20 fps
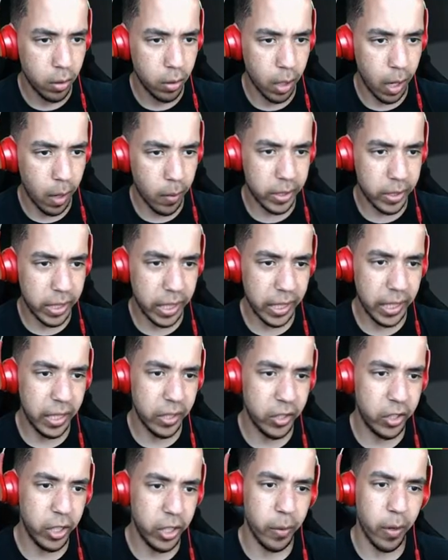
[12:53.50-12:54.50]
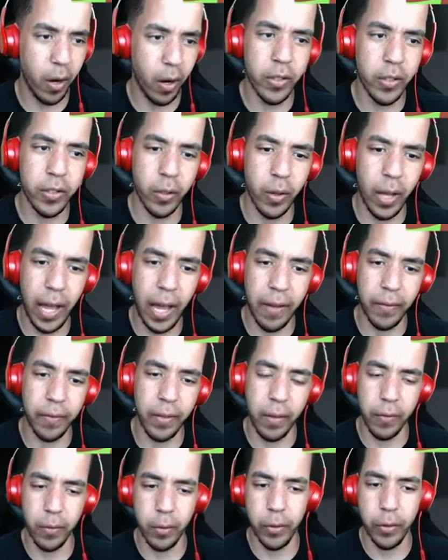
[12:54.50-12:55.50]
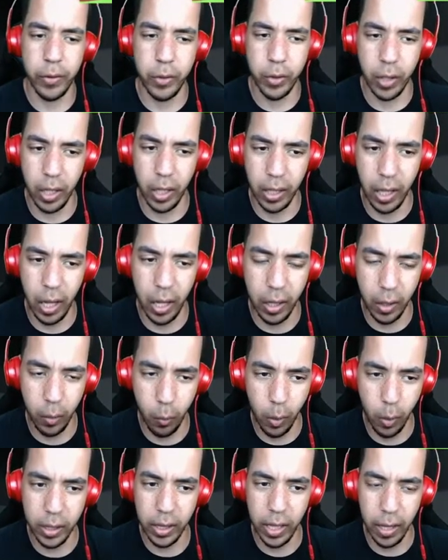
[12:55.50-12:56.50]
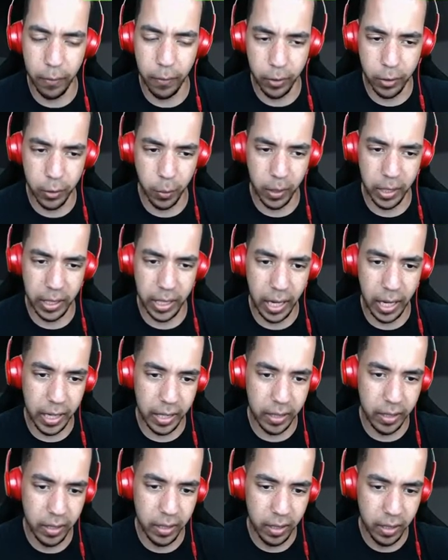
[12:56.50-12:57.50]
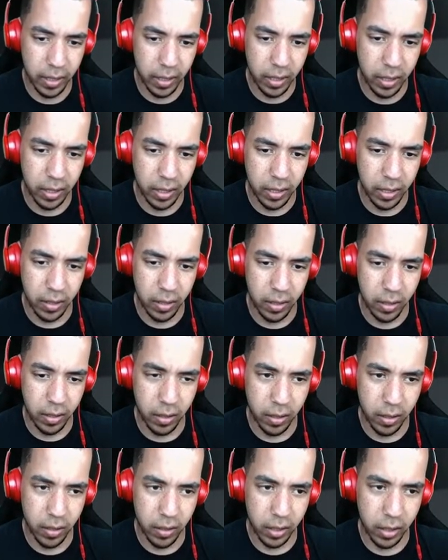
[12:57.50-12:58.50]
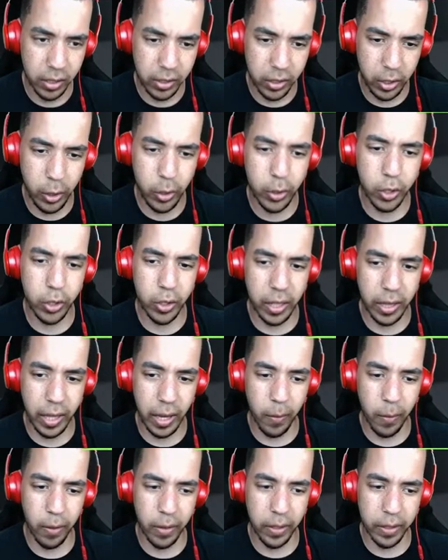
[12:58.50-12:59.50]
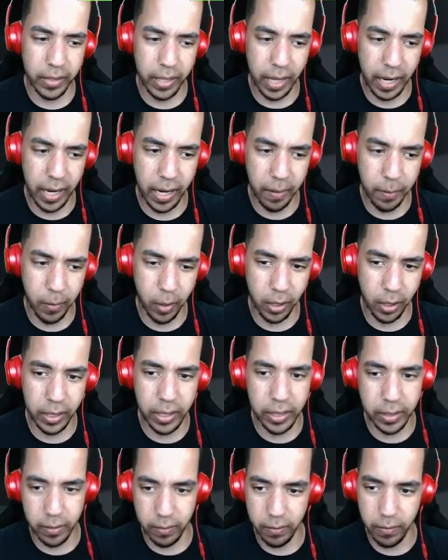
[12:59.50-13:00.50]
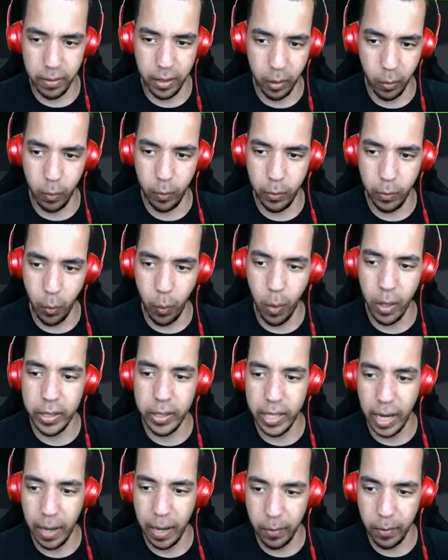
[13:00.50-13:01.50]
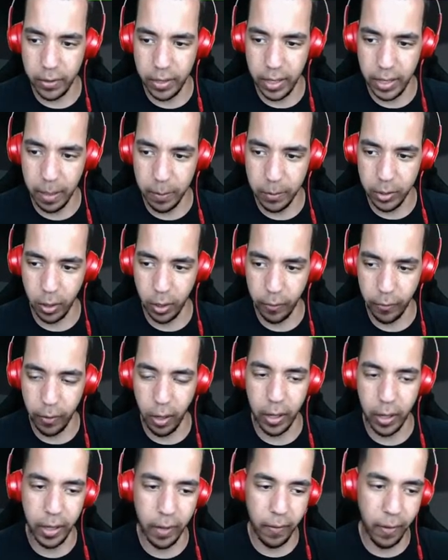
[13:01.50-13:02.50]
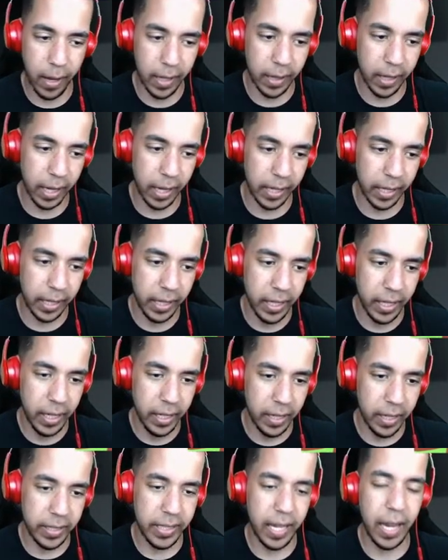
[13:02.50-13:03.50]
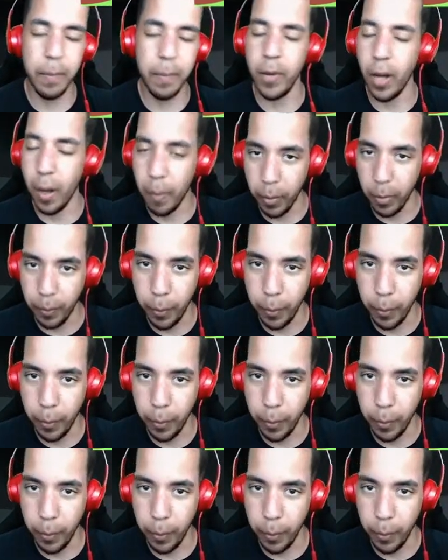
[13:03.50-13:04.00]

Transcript: I was thinking she would also have level, uh, uh, one level 28. Because usually they were the same, or at least the, the one time we've seen them so far, they've had like the same number